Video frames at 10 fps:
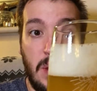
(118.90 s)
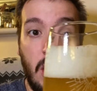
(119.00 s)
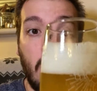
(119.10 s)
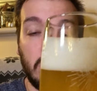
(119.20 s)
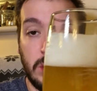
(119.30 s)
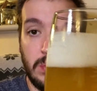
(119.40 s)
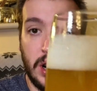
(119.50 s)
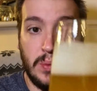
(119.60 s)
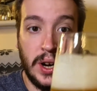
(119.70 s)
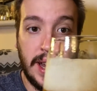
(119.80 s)
ultra bright
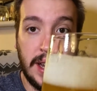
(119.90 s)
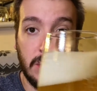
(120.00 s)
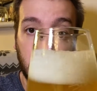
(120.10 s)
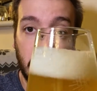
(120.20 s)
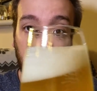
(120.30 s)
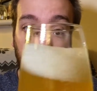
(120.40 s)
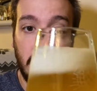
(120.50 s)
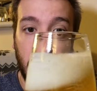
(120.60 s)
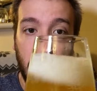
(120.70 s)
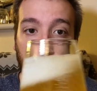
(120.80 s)
white head on top.
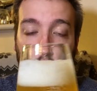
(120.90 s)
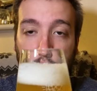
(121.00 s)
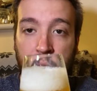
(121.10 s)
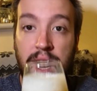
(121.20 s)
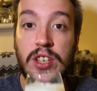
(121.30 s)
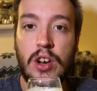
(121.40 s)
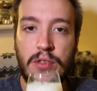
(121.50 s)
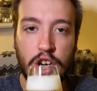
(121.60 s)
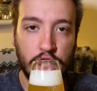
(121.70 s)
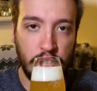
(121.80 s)
Looks great. Let's go for a
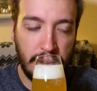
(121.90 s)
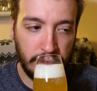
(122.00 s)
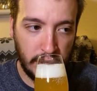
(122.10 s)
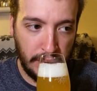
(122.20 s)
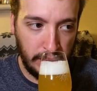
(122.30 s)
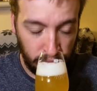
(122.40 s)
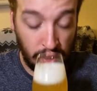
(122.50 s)
sniff, shall we? Oh,